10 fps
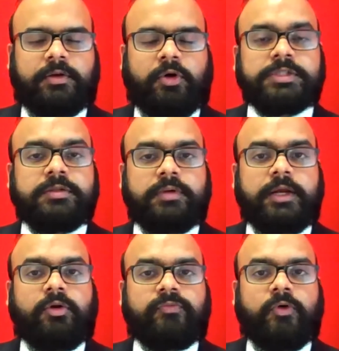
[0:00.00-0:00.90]

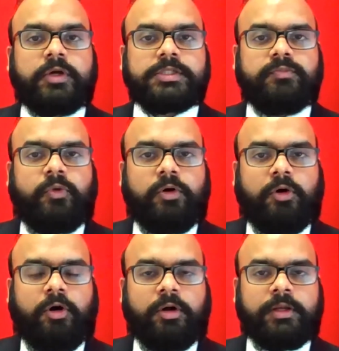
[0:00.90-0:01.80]
concentrate or focus
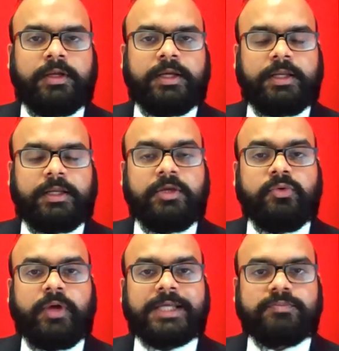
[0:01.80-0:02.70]
more on
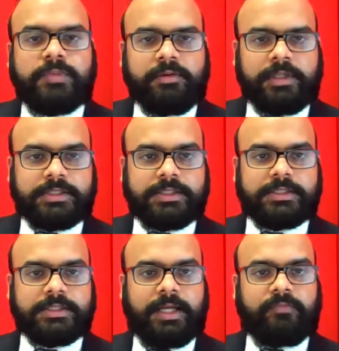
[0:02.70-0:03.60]
new
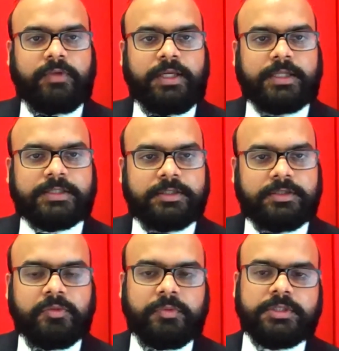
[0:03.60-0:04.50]
experiences, and we as
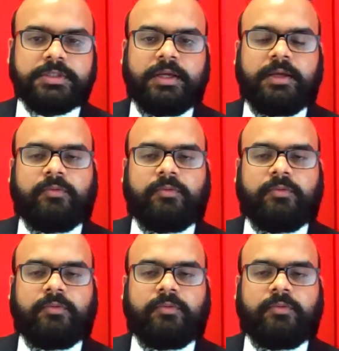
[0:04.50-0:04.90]
consumers